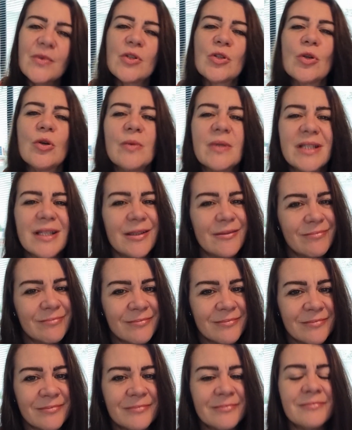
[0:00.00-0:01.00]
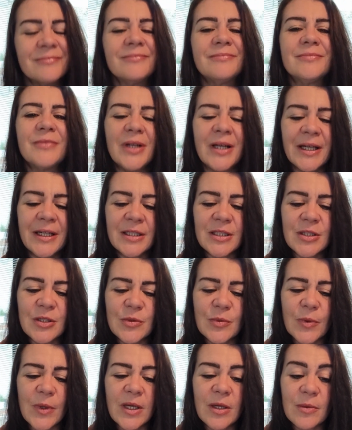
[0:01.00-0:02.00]
So I was like,
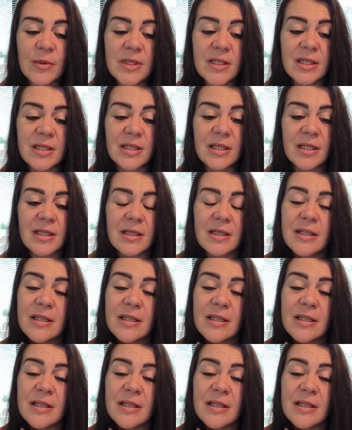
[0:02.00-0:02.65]
and when I was